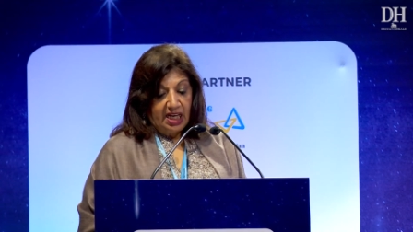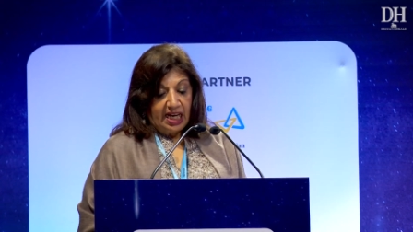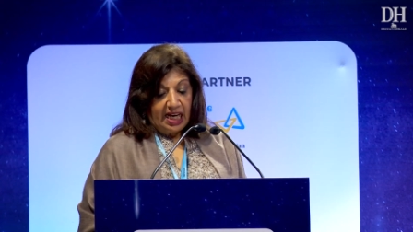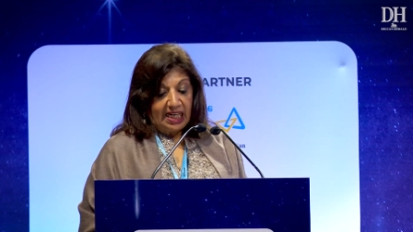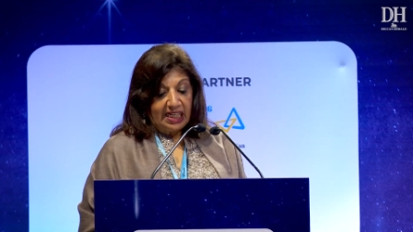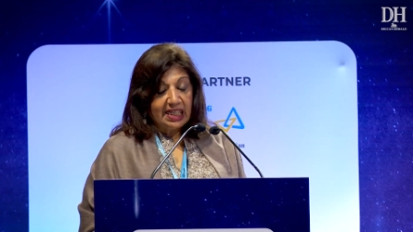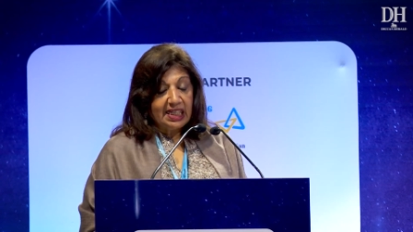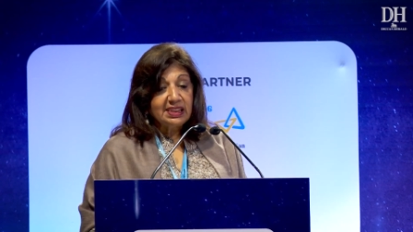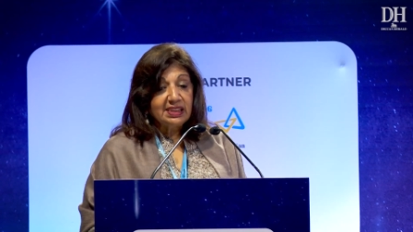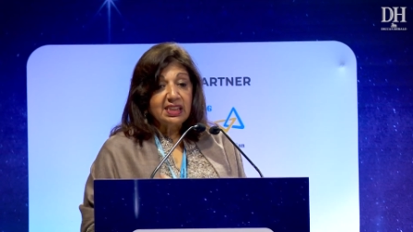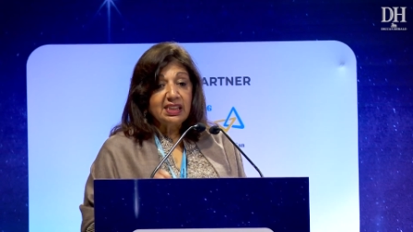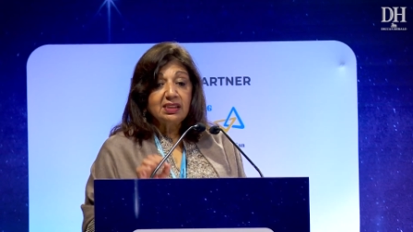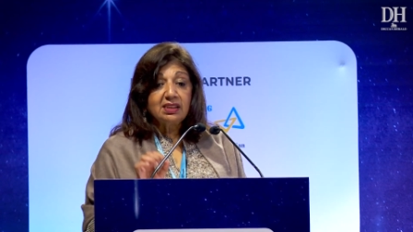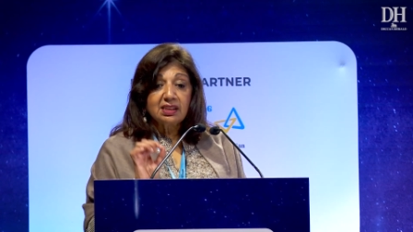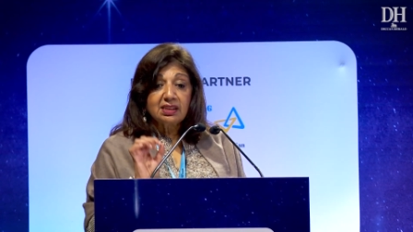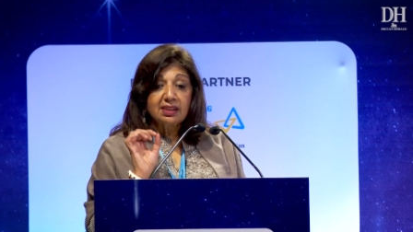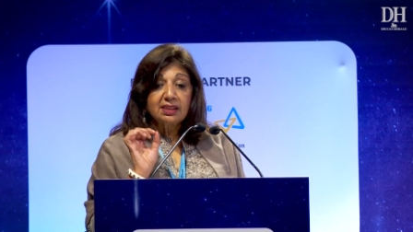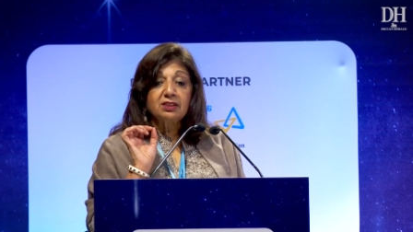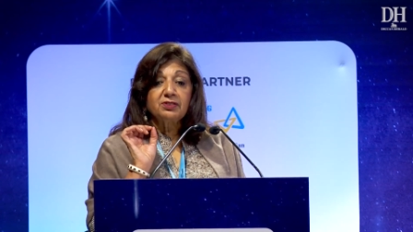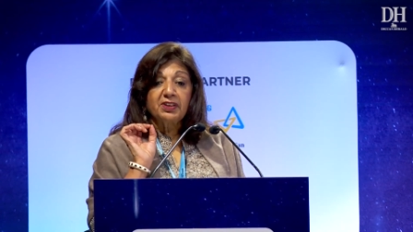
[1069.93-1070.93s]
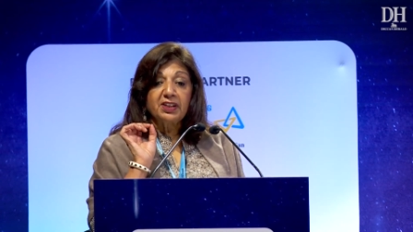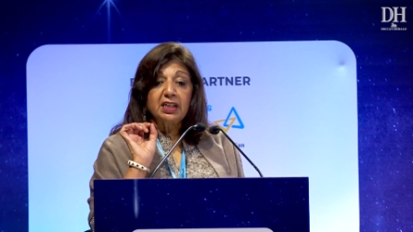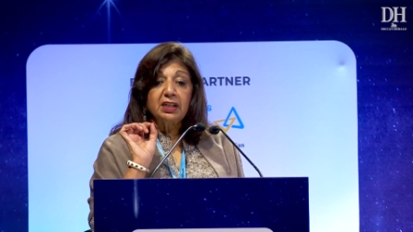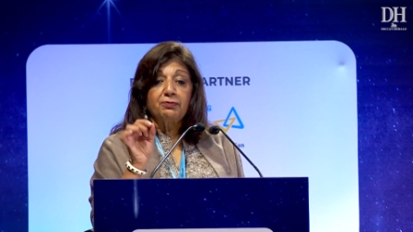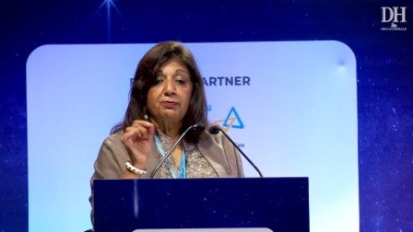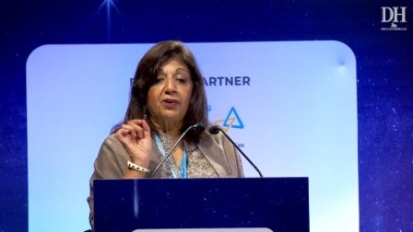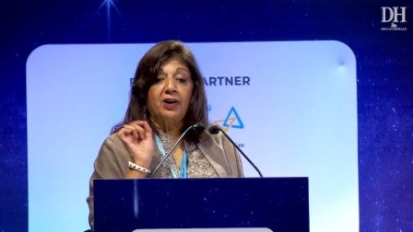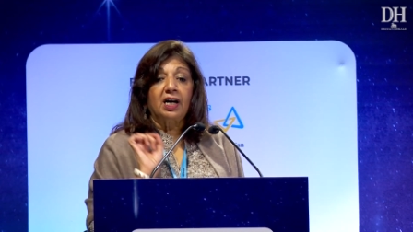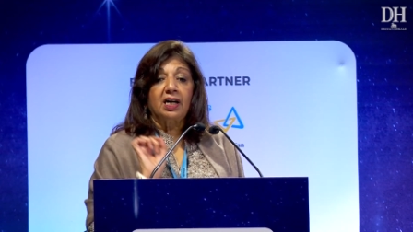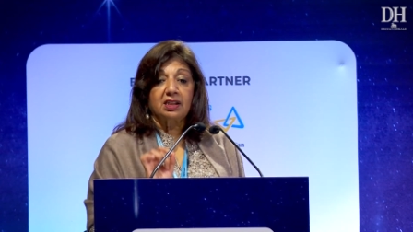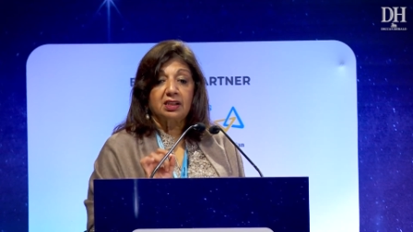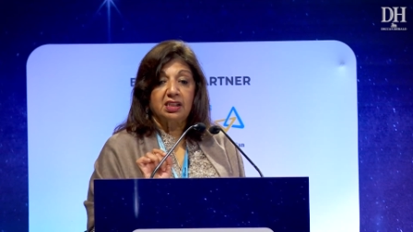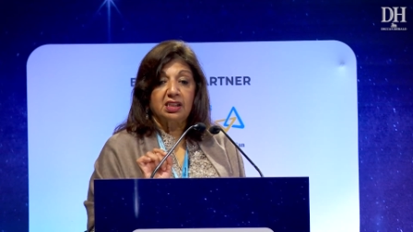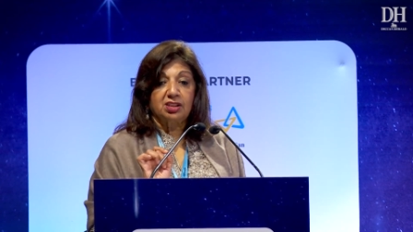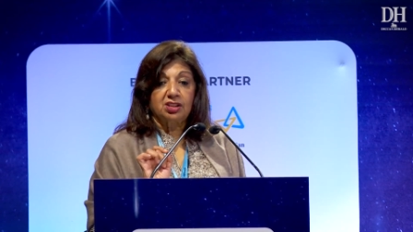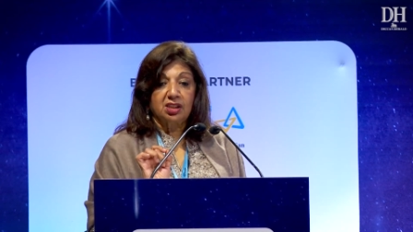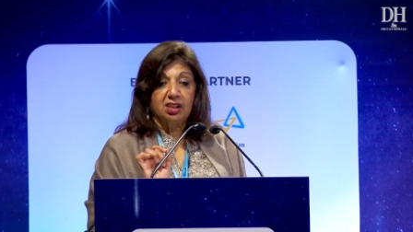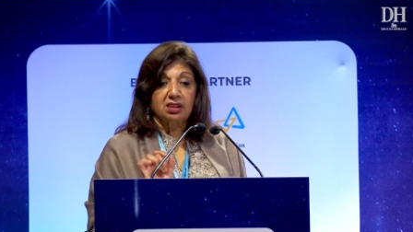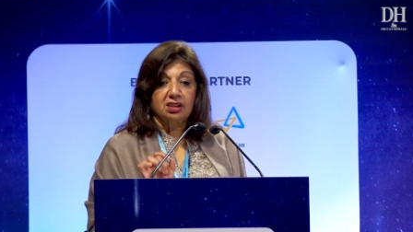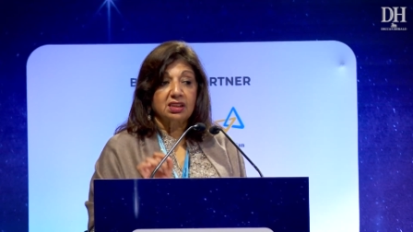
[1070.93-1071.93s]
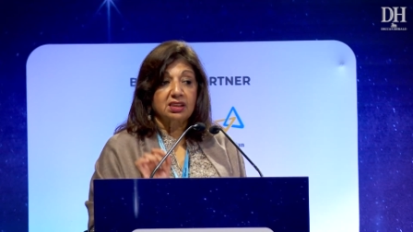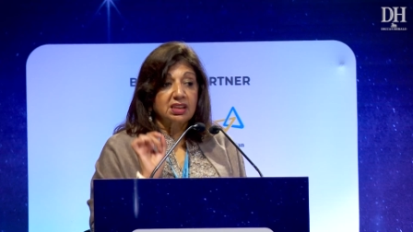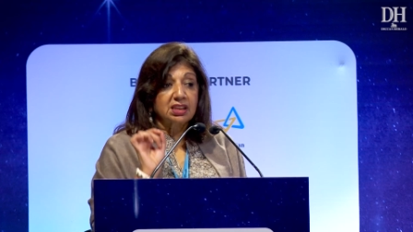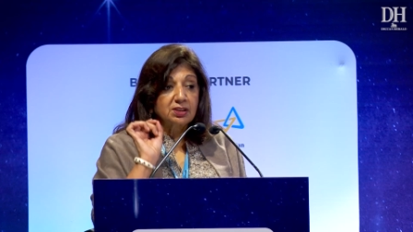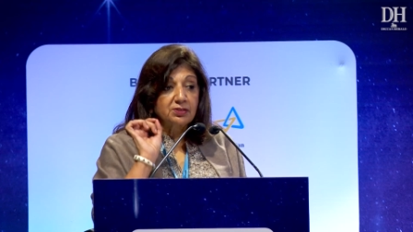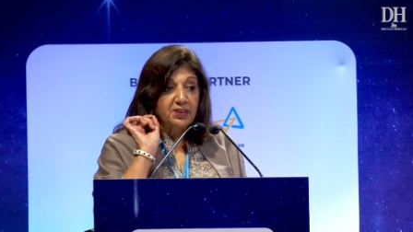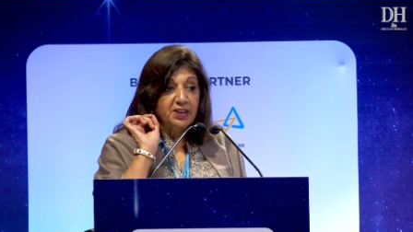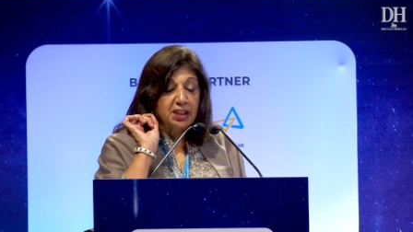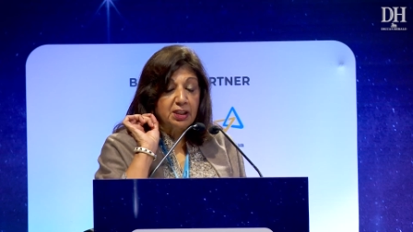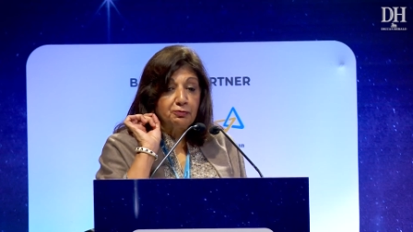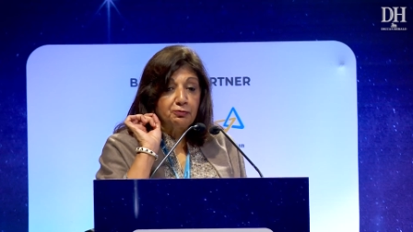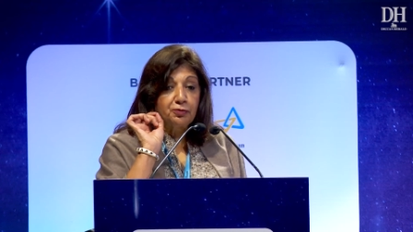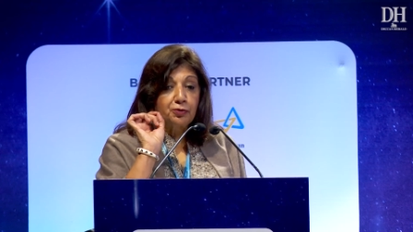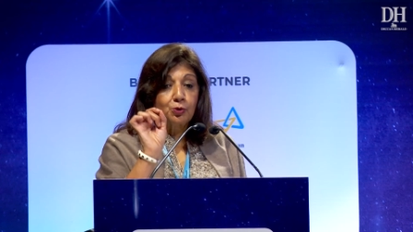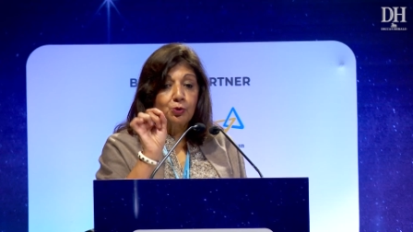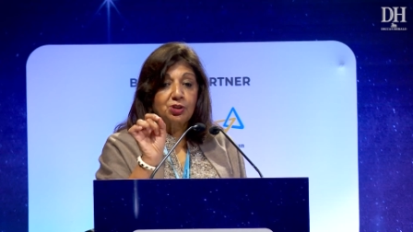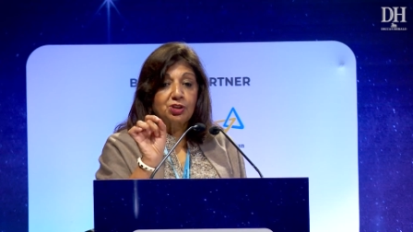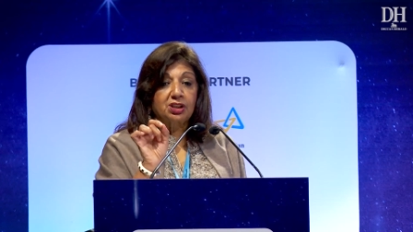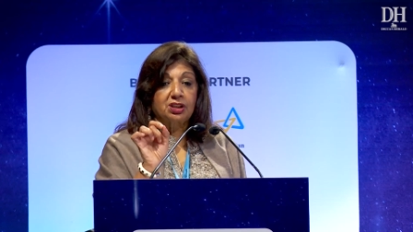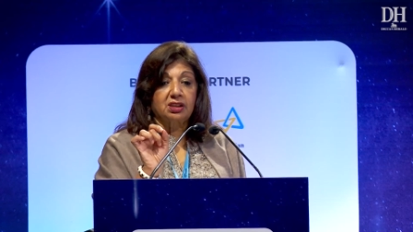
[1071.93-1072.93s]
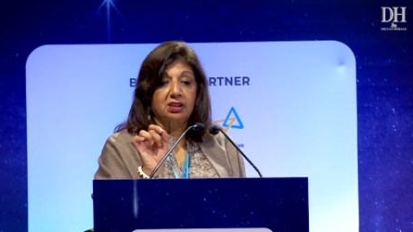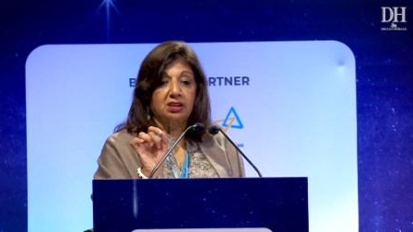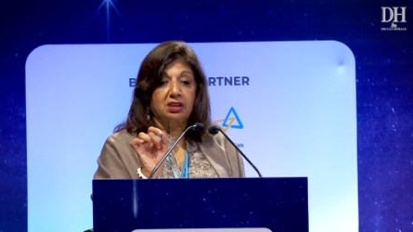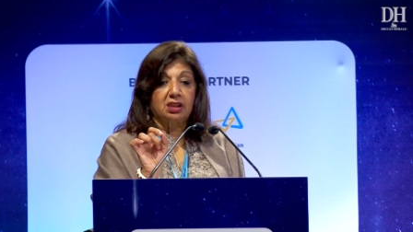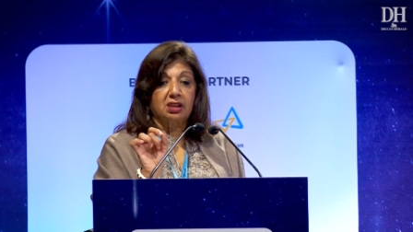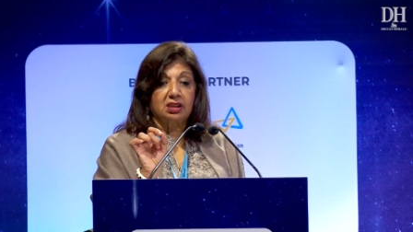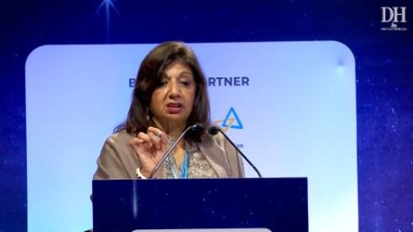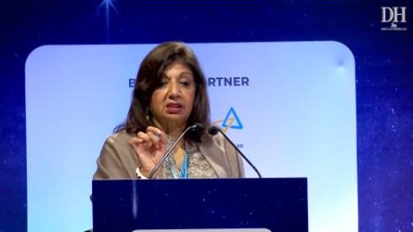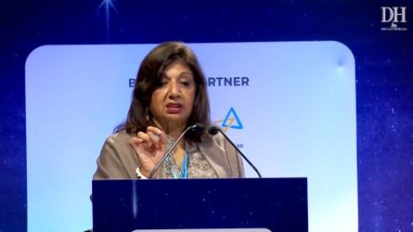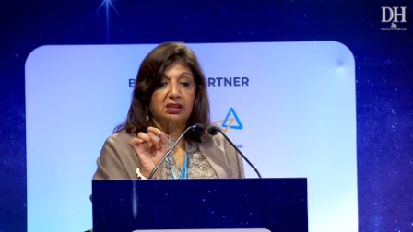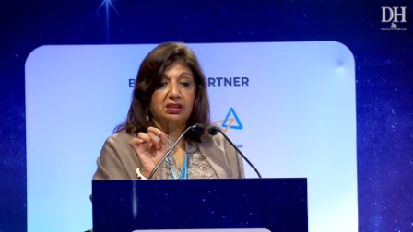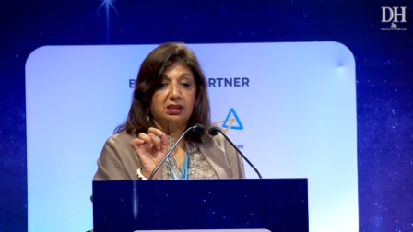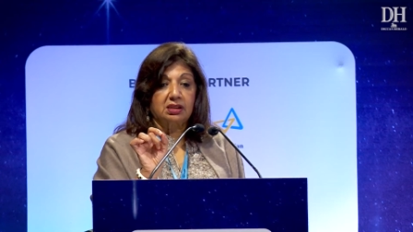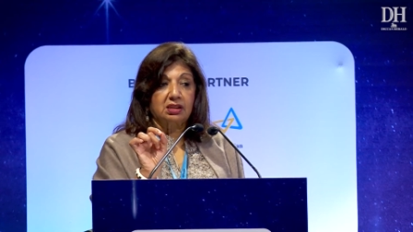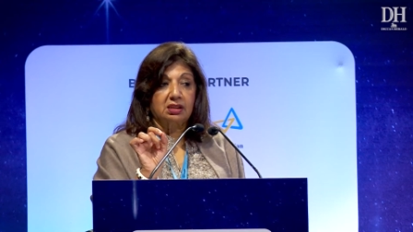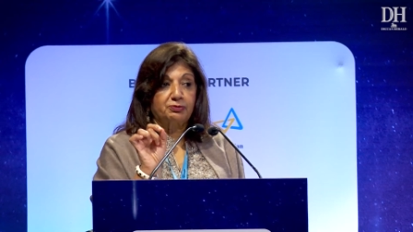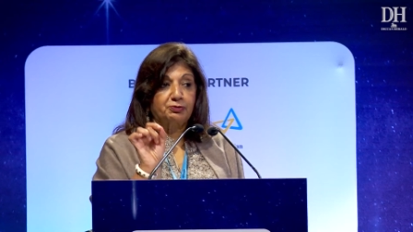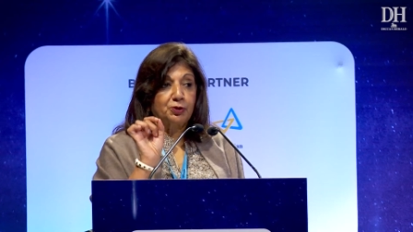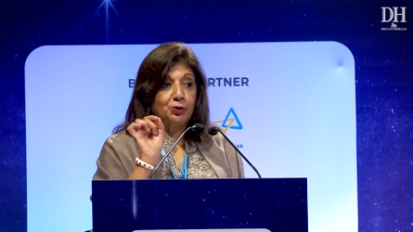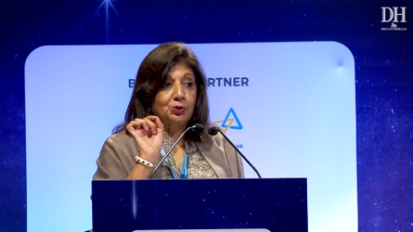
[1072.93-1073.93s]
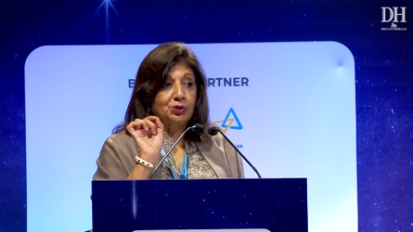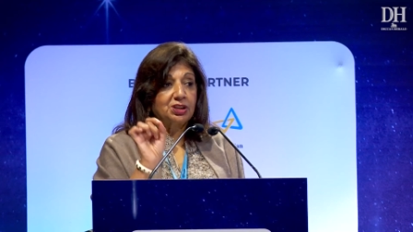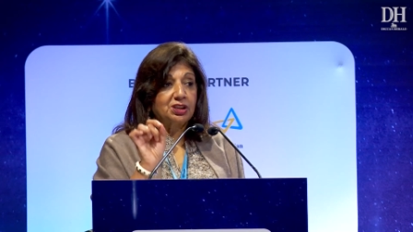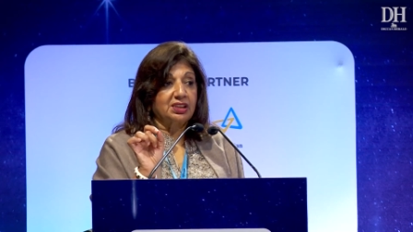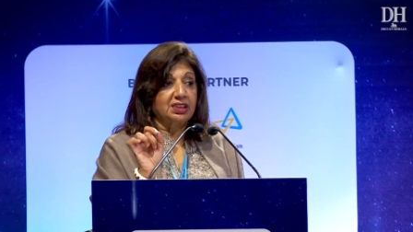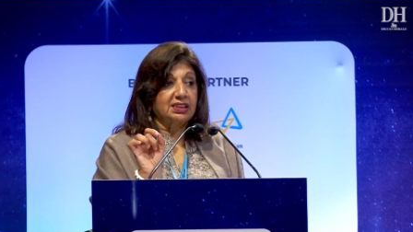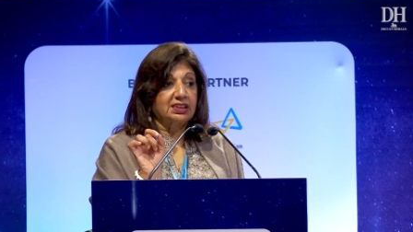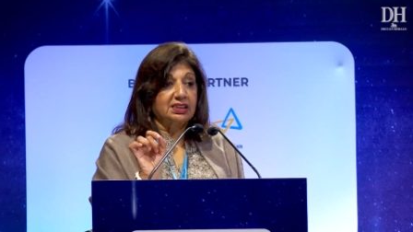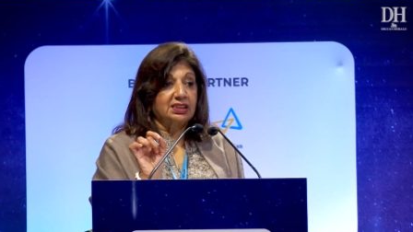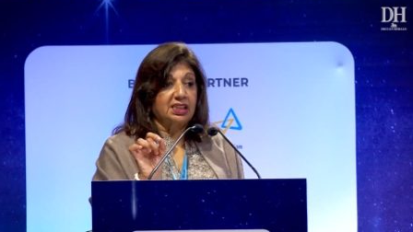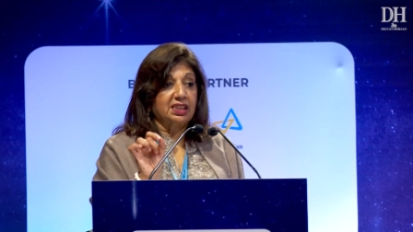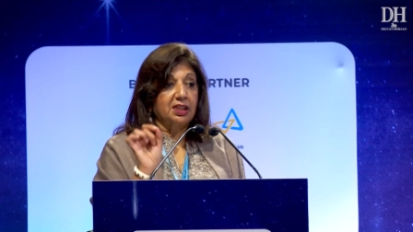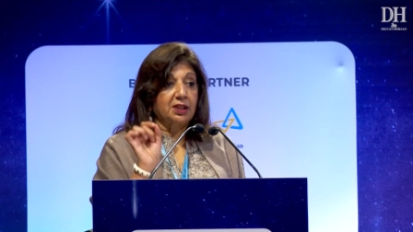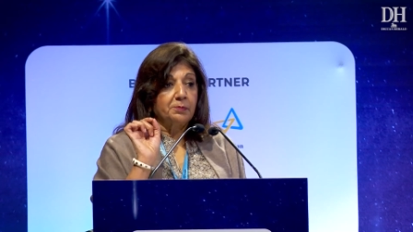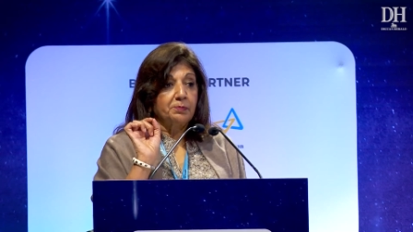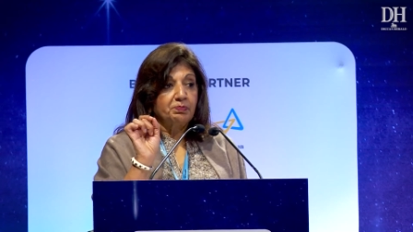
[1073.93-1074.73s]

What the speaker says: And I think this is very far-reaching. This is very futuristic,